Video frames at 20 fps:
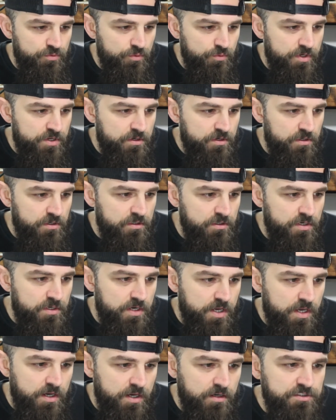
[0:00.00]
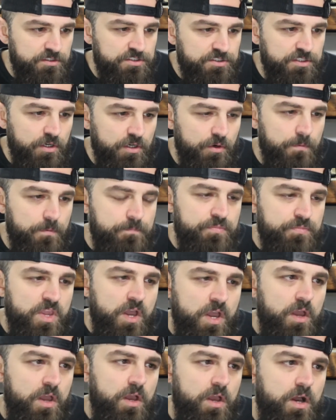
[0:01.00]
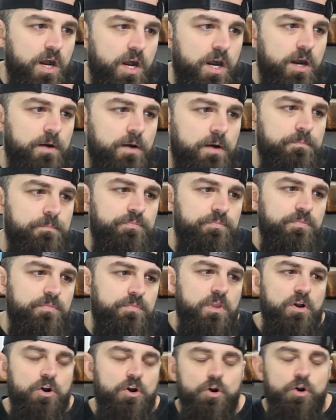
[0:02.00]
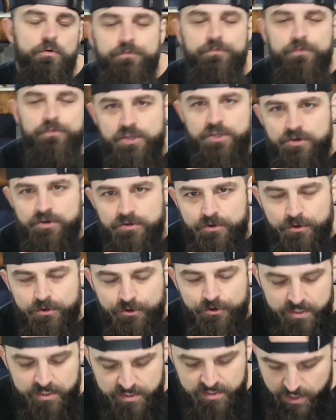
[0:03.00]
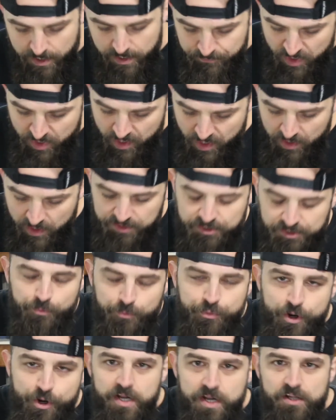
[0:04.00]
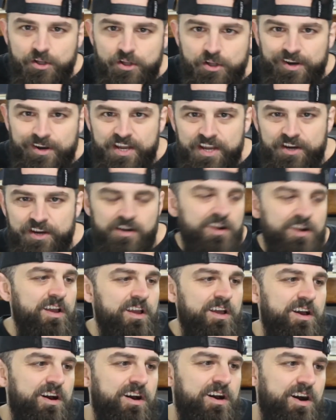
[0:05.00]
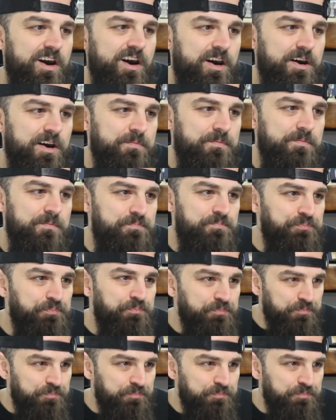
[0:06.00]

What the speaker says: We are good now. So, uh, hopefully you're doing great today. So, Brandon Clark here, coming